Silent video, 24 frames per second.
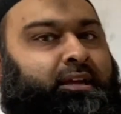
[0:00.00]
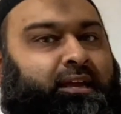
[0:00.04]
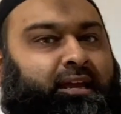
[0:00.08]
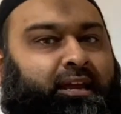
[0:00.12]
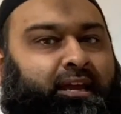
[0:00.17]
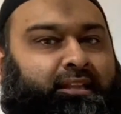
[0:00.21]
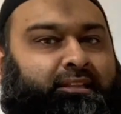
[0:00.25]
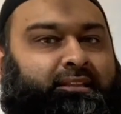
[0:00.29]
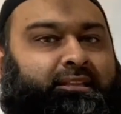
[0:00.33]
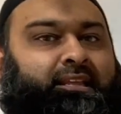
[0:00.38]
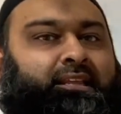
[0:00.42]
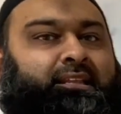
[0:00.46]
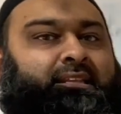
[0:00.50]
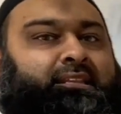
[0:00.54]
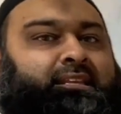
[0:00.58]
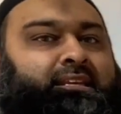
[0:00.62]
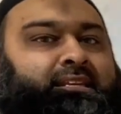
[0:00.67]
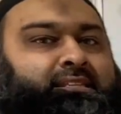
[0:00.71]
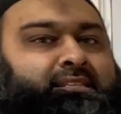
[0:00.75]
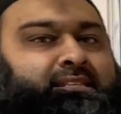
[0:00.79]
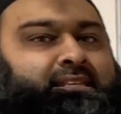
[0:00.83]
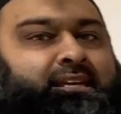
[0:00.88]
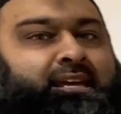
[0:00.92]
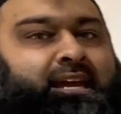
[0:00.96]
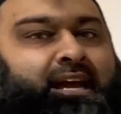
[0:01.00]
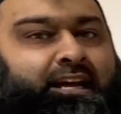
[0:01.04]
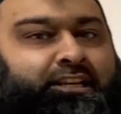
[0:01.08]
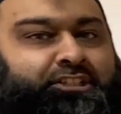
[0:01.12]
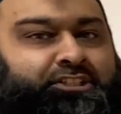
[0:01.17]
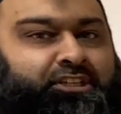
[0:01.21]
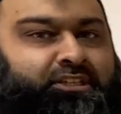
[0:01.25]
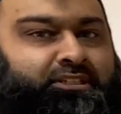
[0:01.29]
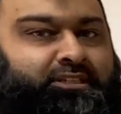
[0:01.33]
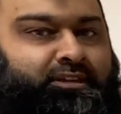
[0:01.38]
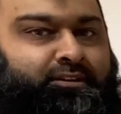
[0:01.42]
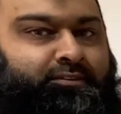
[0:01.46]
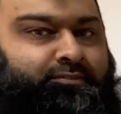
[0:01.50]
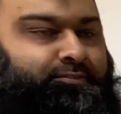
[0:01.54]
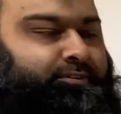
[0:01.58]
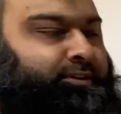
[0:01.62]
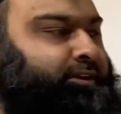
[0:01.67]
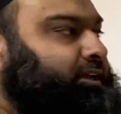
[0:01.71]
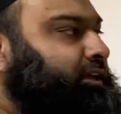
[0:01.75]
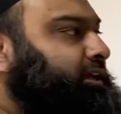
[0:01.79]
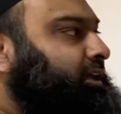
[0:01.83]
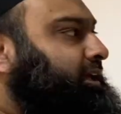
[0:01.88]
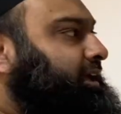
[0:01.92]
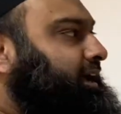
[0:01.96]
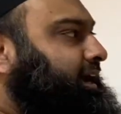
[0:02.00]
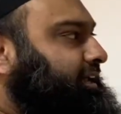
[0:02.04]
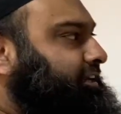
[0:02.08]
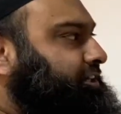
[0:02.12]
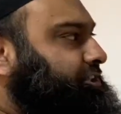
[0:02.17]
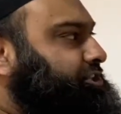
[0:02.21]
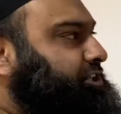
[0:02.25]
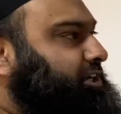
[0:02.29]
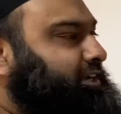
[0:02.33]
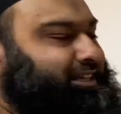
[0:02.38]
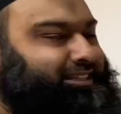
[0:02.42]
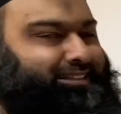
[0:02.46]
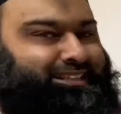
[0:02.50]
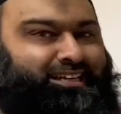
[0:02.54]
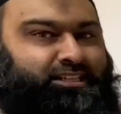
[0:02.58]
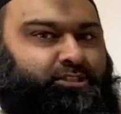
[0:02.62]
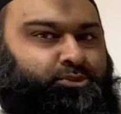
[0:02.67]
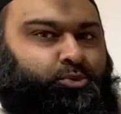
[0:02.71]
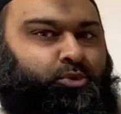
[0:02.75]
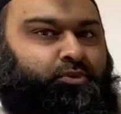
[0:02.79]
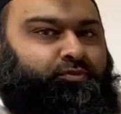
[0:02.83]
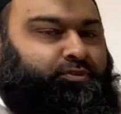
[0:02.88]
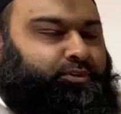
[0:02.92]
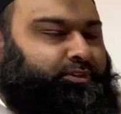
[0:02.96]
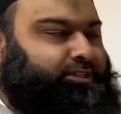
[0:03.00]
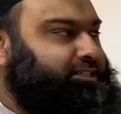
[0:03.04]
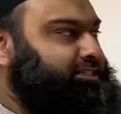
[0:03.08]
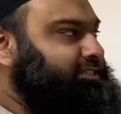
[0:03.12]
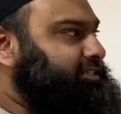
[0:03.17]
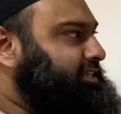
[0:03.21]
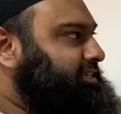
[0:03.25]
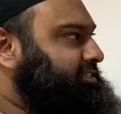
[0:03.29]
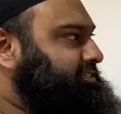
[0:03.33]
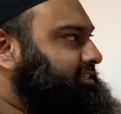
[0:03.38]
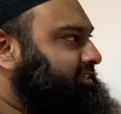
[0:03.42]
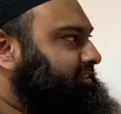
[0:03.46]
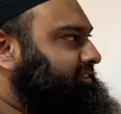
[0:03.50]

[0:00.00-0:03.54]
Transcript: and then there's the adjective. And inshallah, that's all for this lesson.